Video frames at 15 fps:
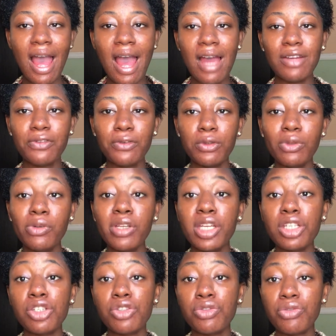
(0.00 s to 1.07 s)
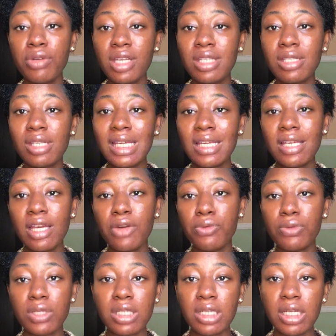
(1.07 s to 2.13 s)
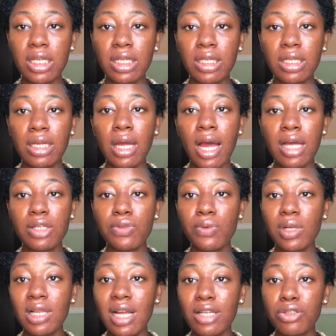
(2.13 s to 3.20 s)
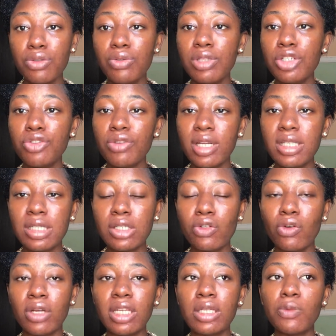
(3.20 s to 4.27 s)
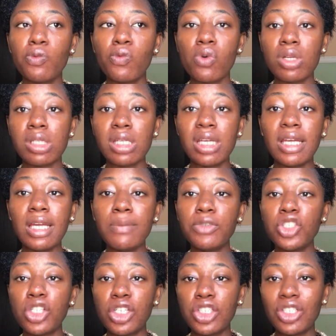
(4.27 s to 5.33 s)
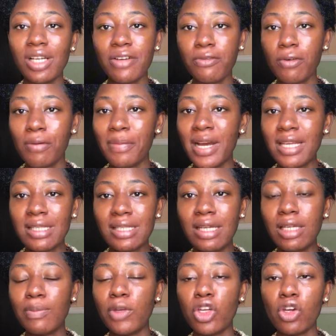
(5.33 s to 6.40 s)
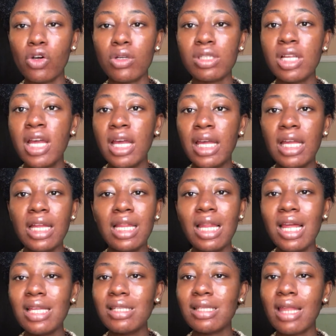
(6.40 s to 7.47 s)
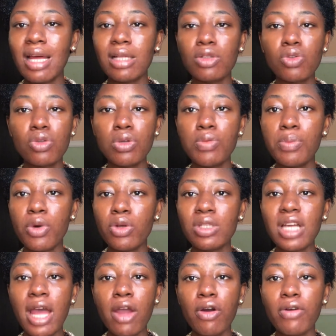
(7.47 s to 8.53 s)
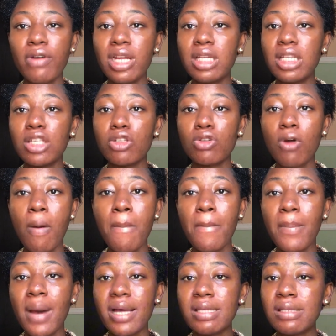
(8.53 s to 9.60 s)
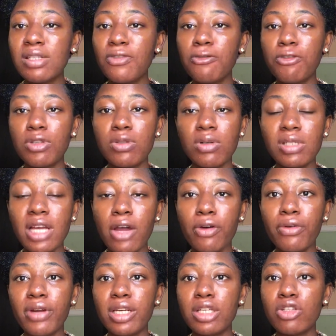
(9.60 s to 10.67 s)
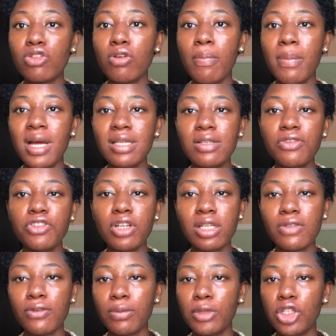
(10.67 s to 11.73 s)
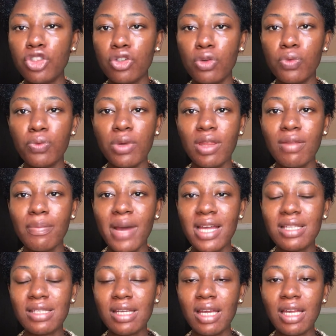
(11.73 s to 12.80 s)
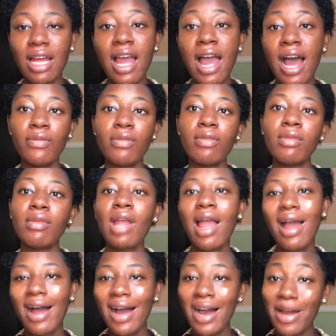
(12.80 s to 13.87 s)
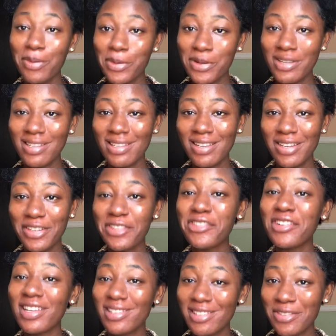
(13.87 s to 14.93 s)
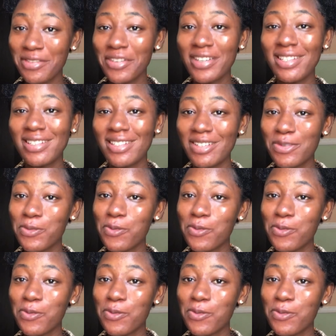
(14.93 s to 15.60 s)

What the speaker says: and following a strict skincare routine, as well as using tretinoin, was a game changer for my skin, because in less than 2 months I already saw massive results. I already saw massive transformation with my skin. I must say tretinoin did